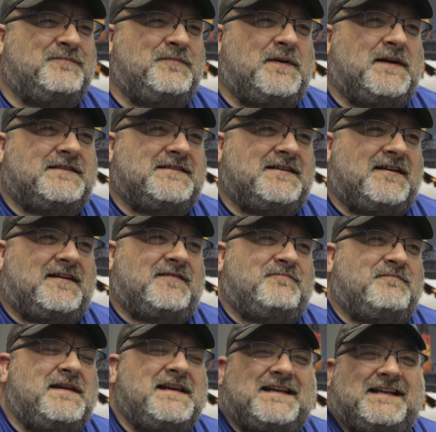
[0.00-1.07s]
But
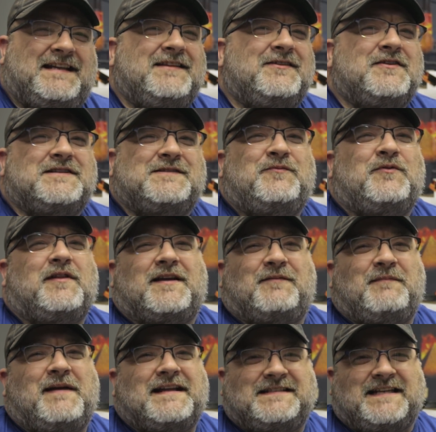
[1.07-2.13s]
man, he looks more like
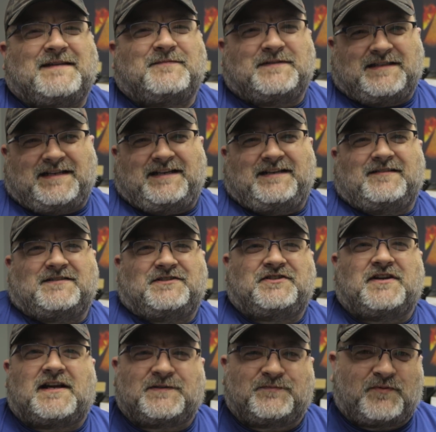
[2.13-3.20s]
Matt Damon than he does
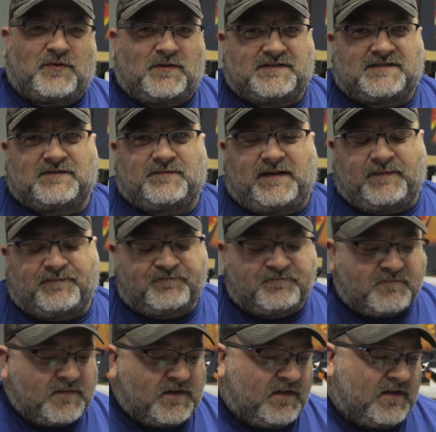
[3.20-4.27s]
Josh Brolin to me.
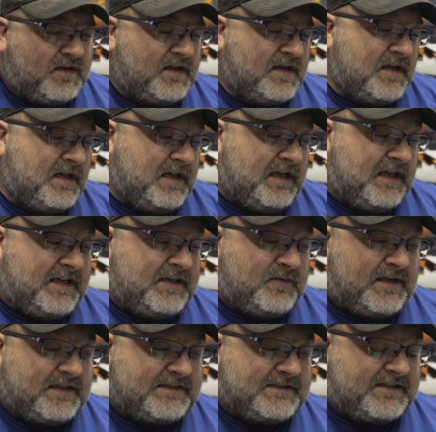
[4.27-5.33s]

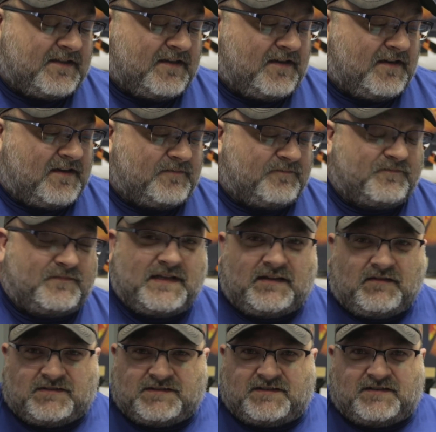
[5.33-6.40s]
Anyways,
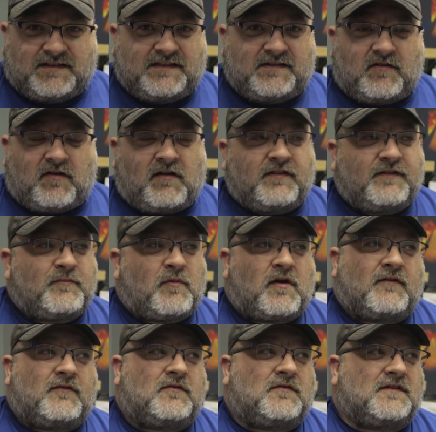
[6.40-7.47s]
that looks good. All the
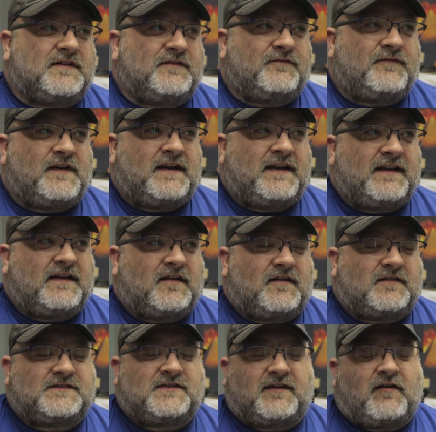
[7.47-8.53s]
Marvel
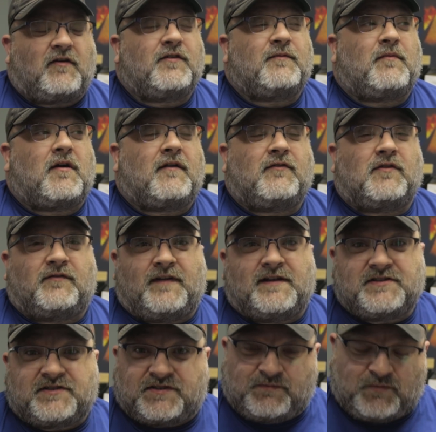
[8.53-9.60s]

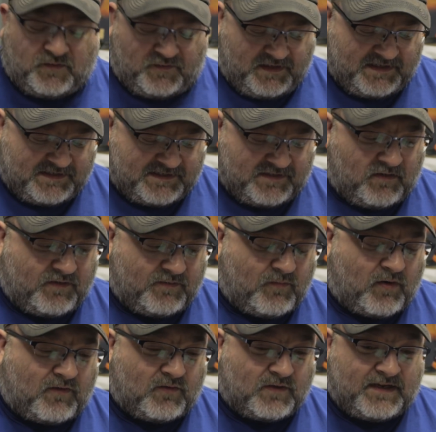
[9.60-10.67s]
Avengers movies and all the
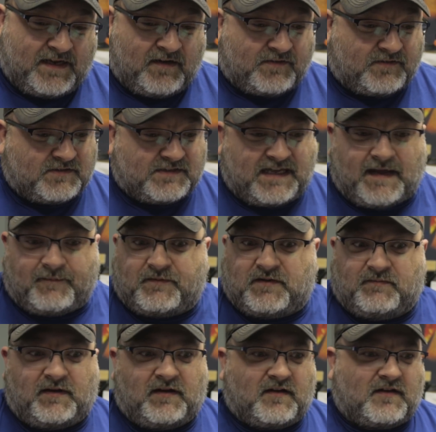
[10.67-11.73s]
Marvel characters, Captain
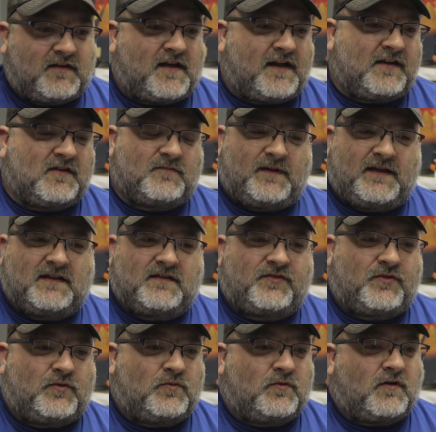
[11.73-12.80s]
America, Iron Man,
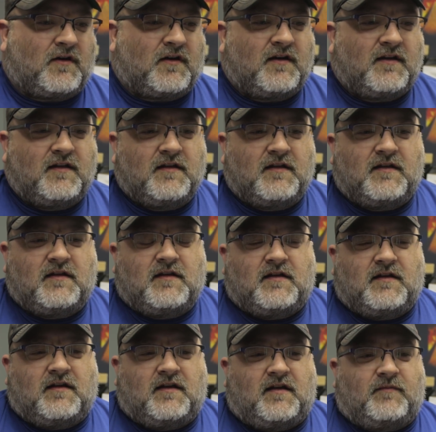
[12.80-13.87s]
Thor,
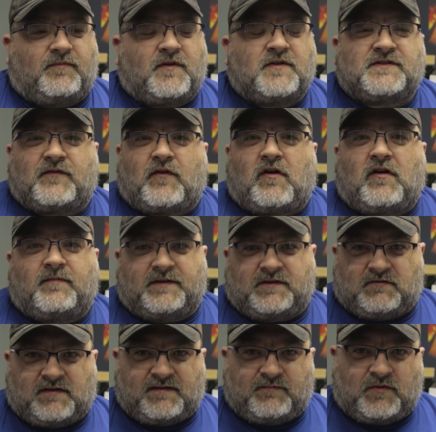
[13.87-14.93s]
those have all been
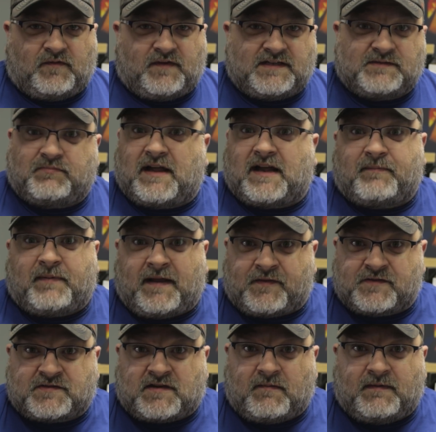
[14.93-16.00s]
great movies. Black
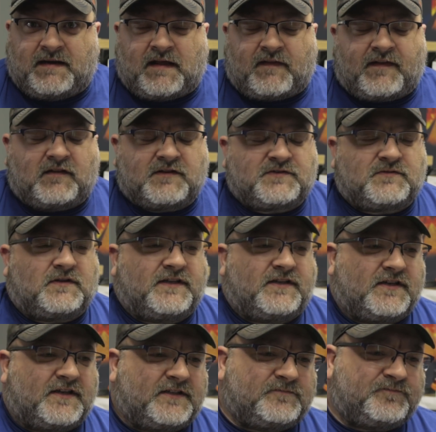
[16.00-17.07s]
Panther's coming out. That looks really
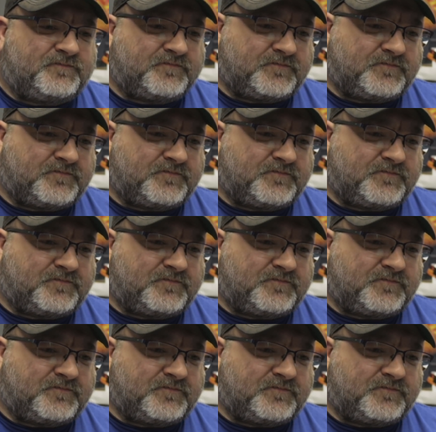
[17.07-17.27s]
good.